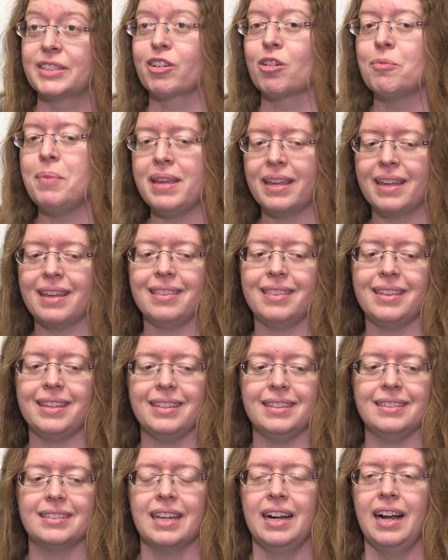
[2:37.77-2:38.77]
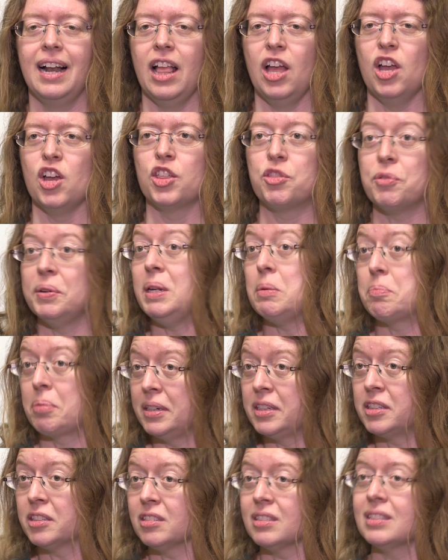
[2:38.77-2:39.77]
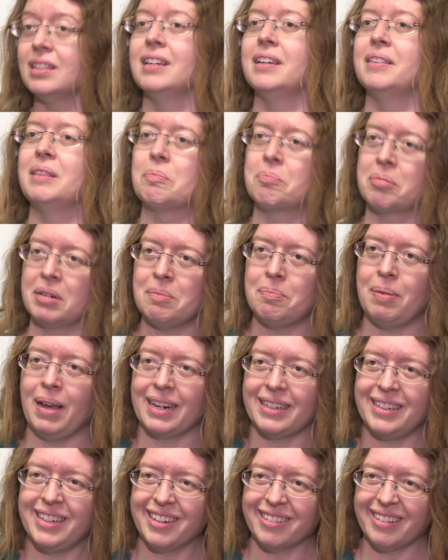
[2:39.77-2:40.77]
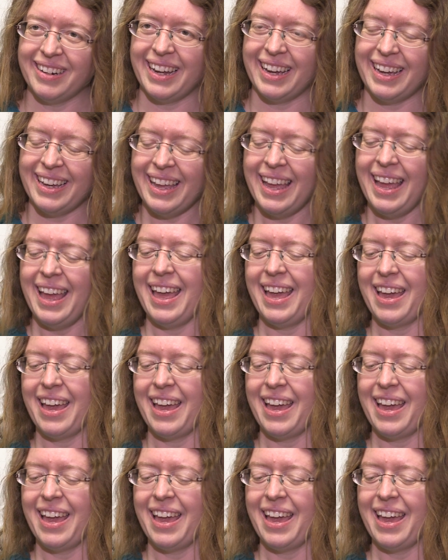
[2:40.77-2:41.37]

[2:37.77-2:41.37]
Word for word: So we're making these 3D printers that print bacteria,